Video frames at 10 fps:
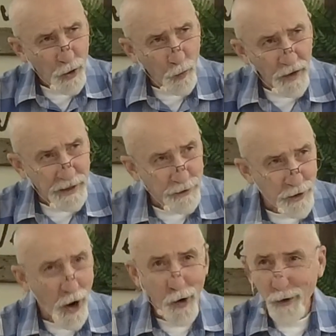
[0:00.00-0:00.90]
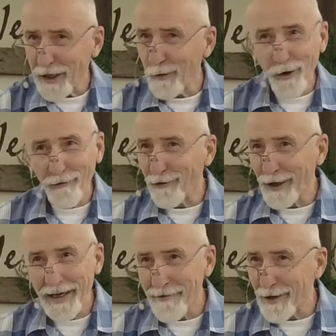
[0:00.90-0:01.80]
We know He will
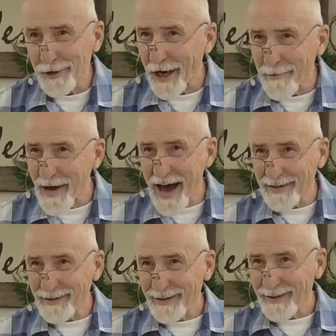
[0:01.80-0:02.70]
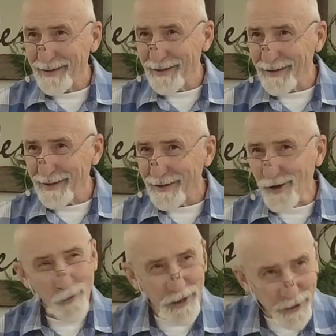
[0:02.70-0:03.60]
forgive us. Amen? Amen.
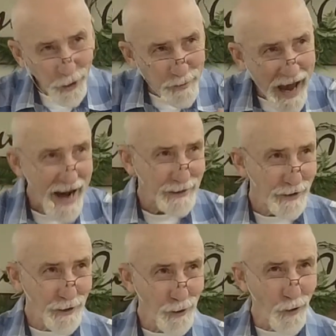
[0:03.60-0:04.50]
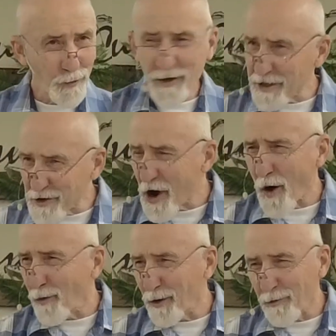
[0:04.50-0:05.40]
So we turn back to the Lord. We know
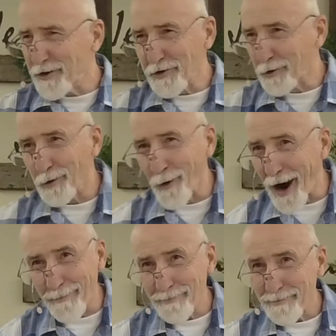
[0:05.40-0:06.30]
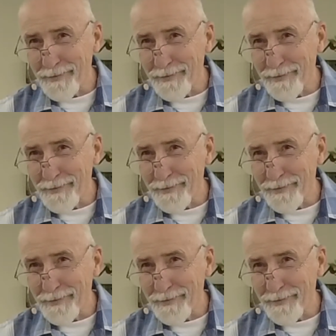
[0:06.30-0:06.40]
when we screw up.